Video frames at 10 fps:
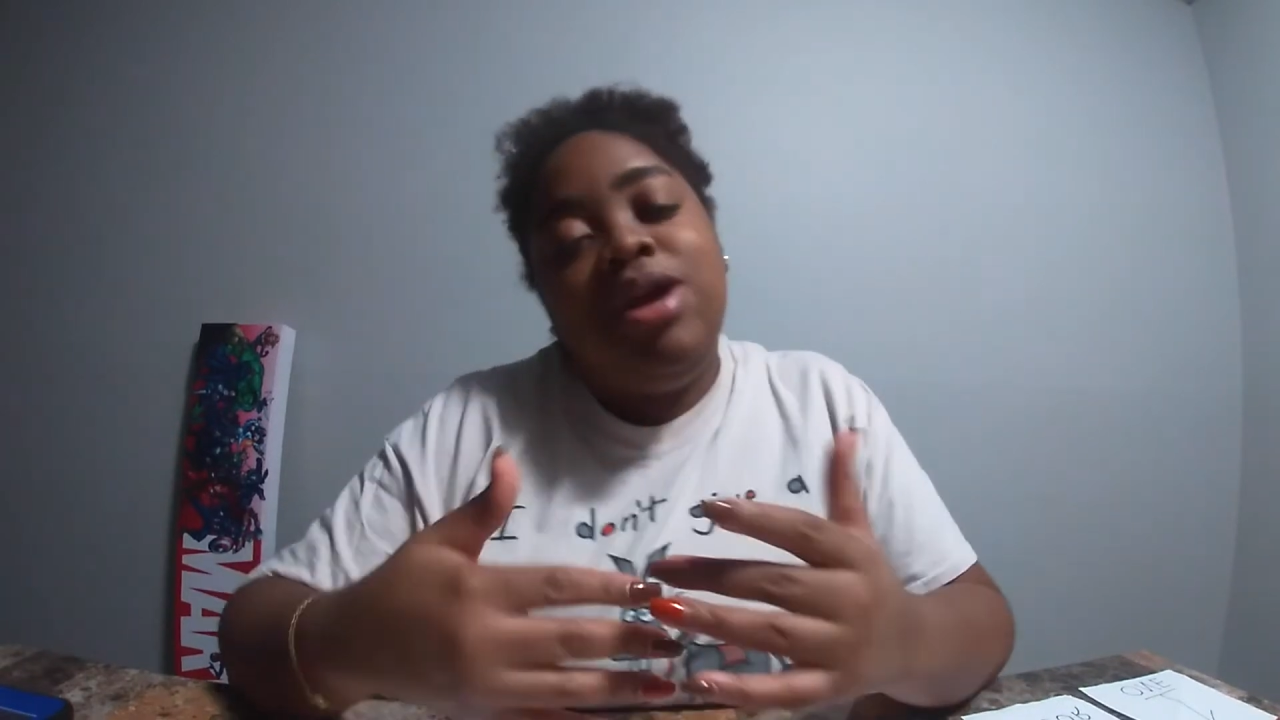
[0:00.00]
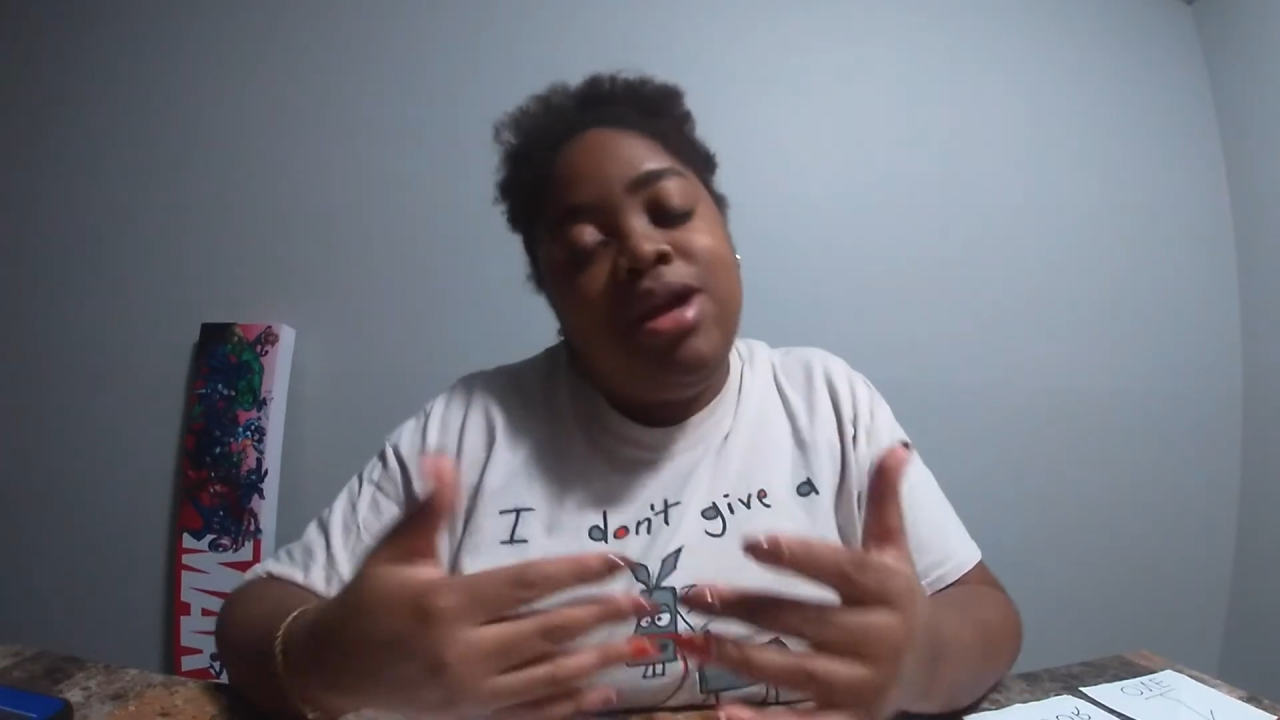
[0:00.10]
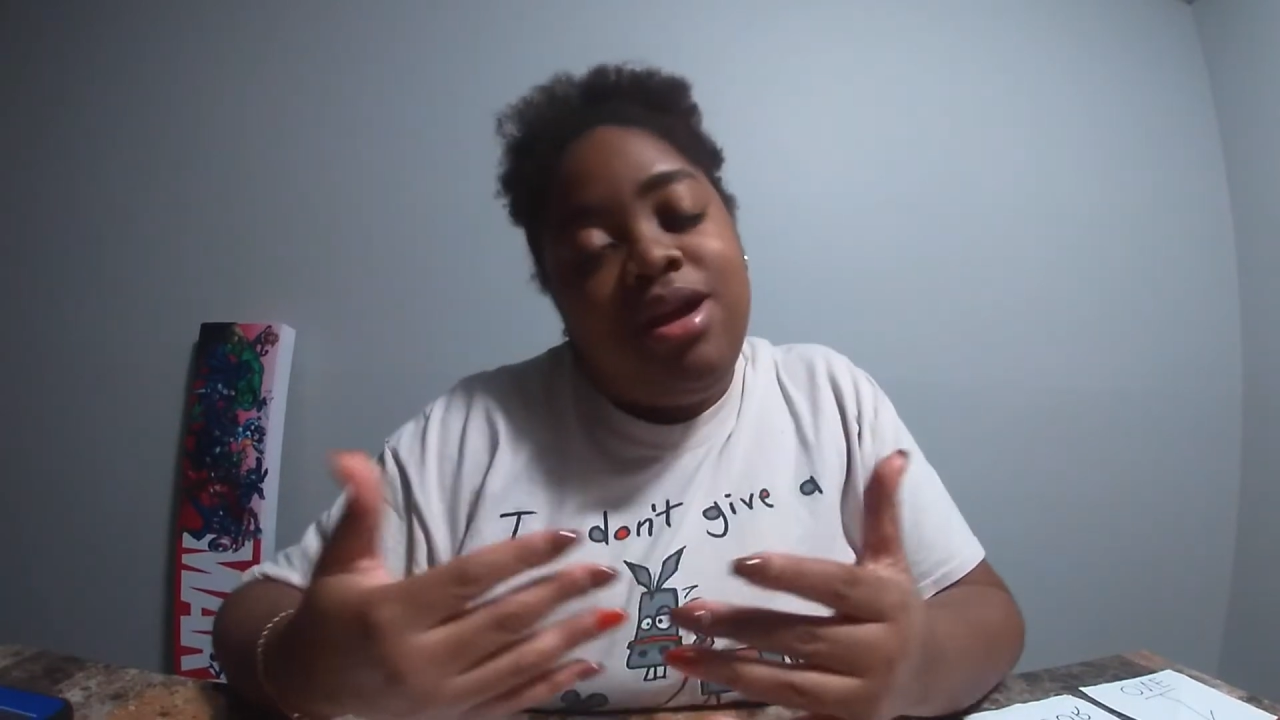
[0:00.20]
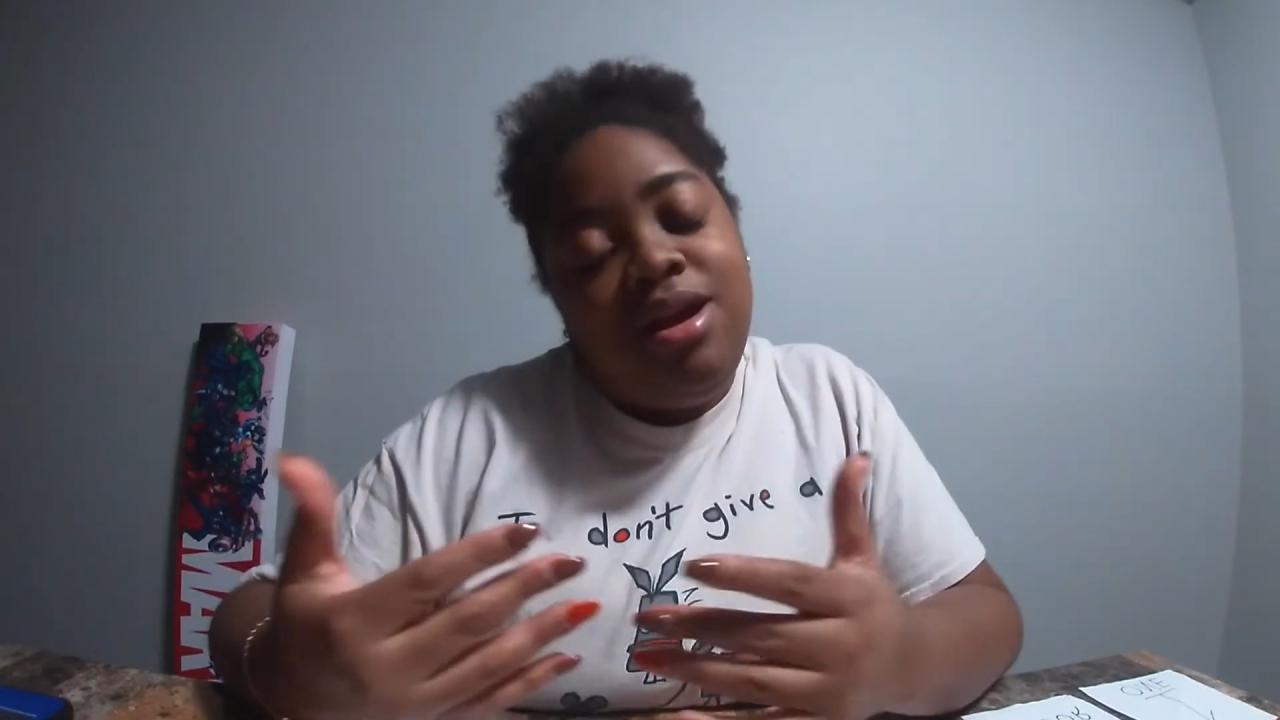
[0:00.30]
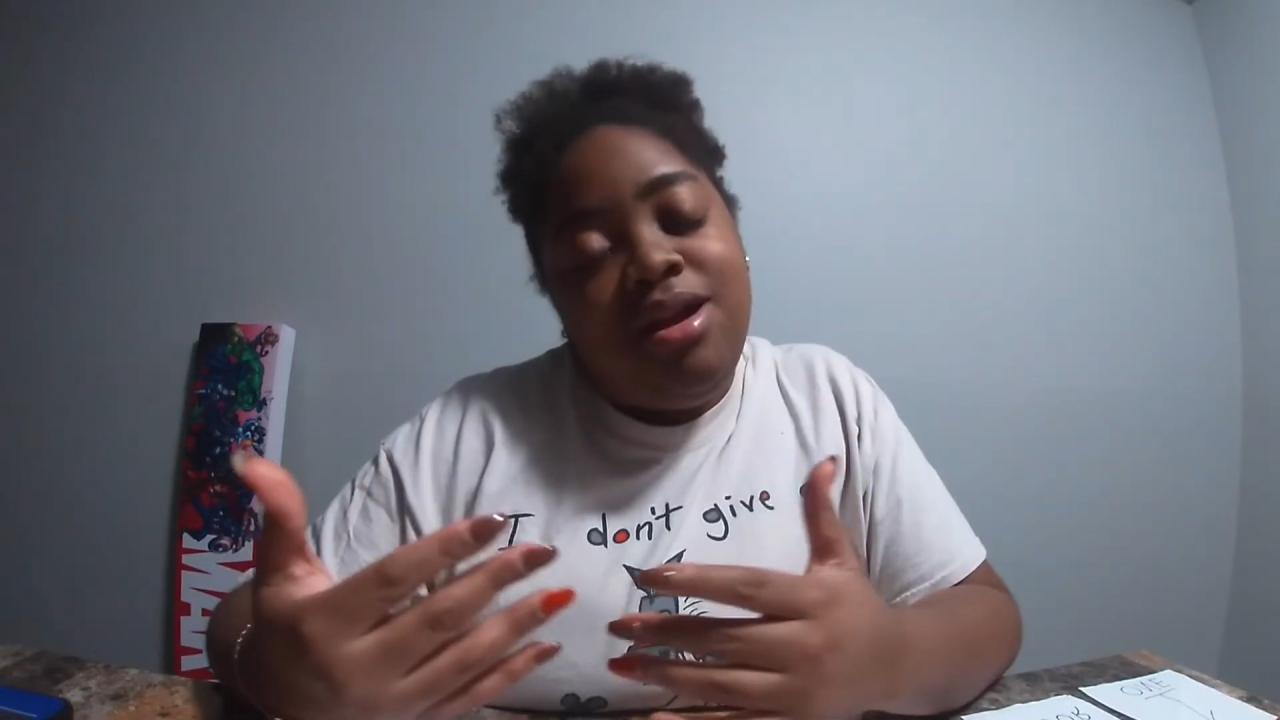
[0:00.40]

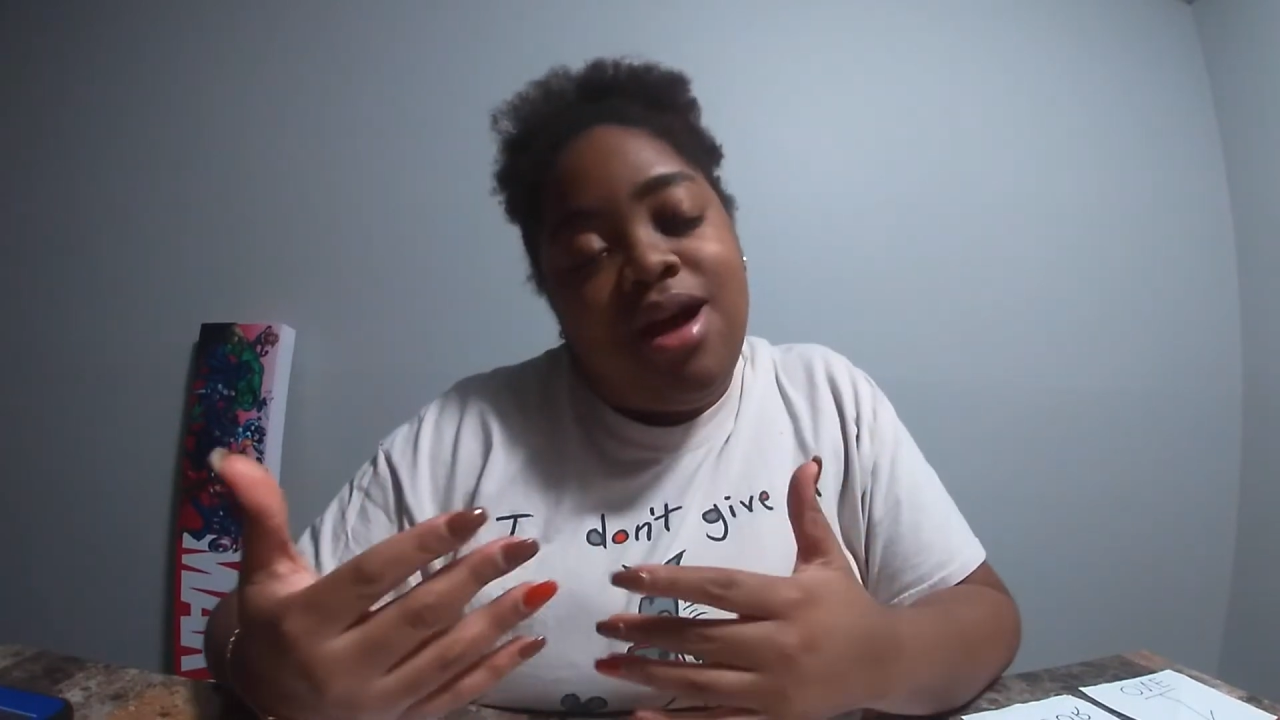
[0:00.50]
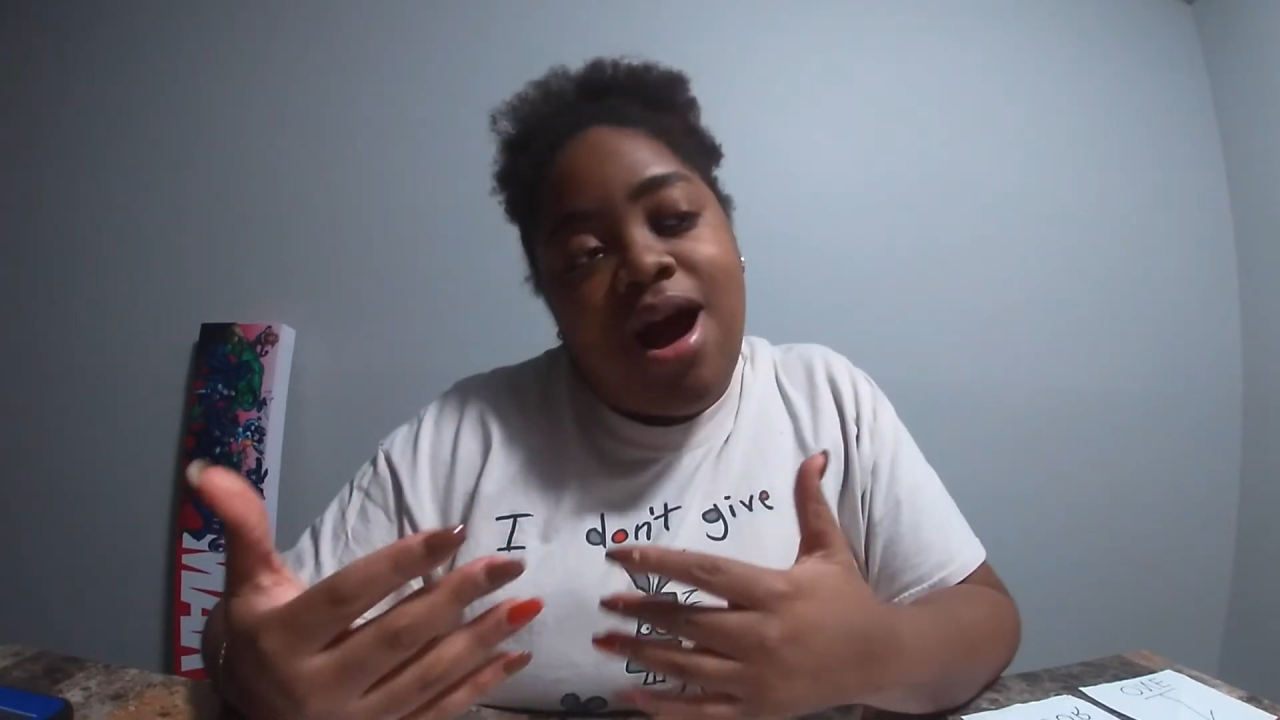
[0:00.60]
in